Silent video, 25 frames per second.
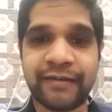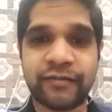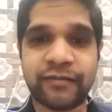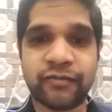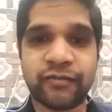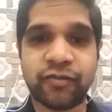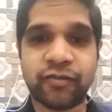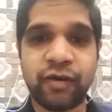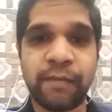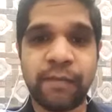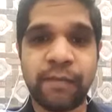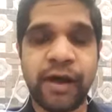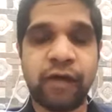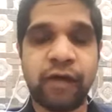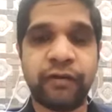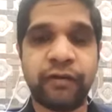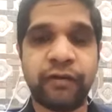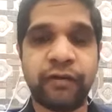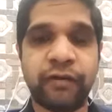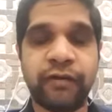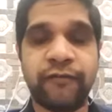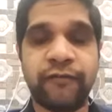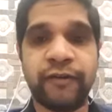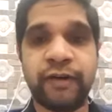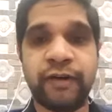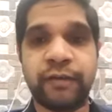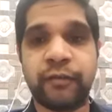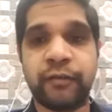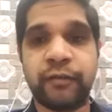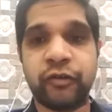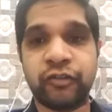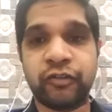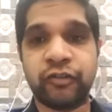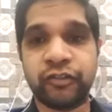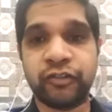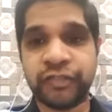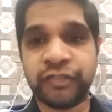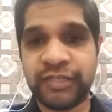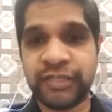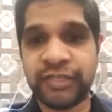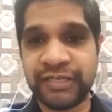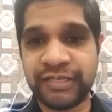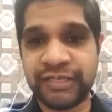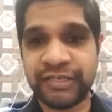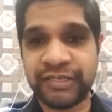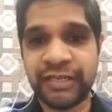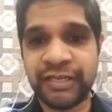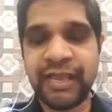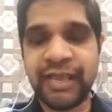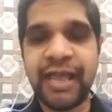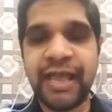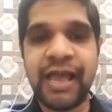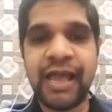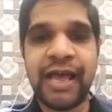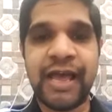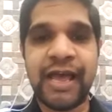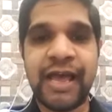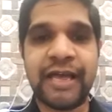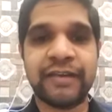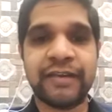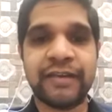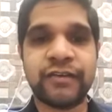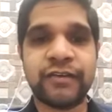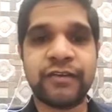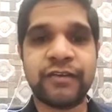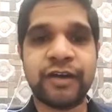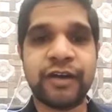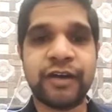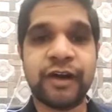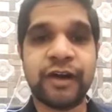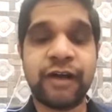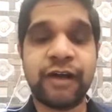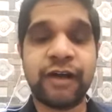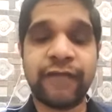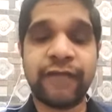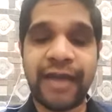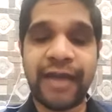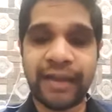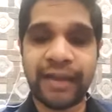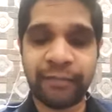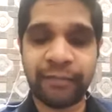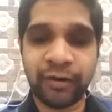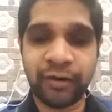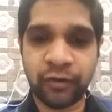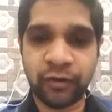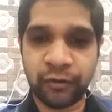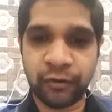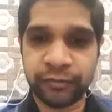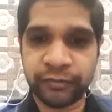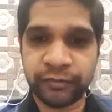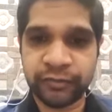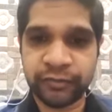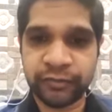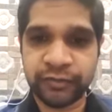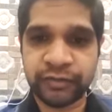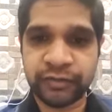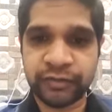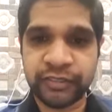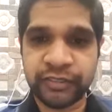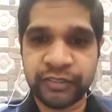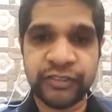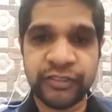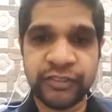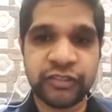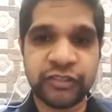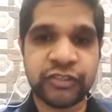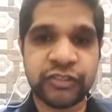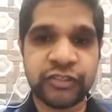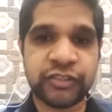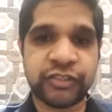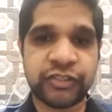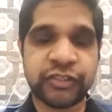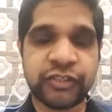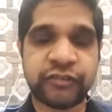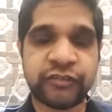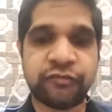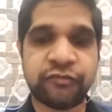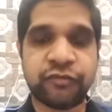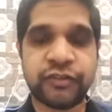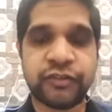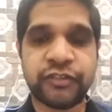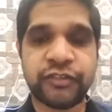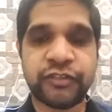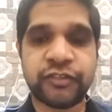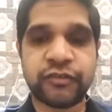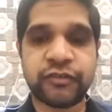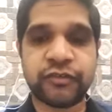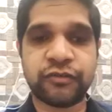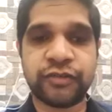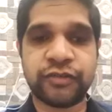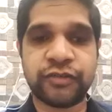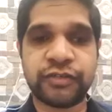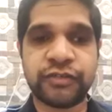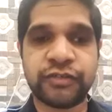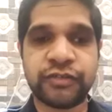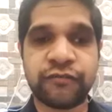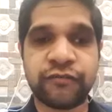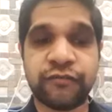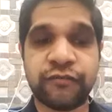know about different opportunities and available options in engineering for the students,